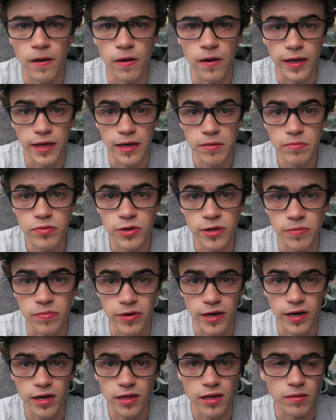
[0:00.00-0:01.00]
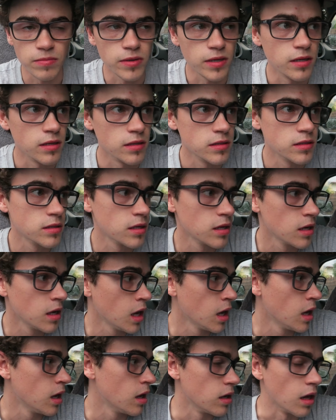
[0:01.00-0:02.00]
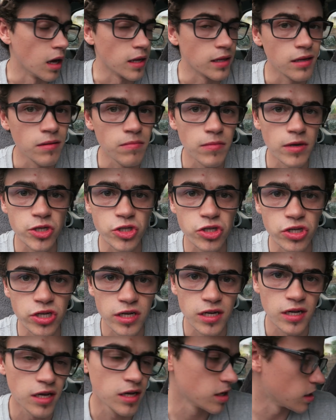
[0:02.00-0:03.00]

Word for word: I am pretty proud of that because I didn't measure it.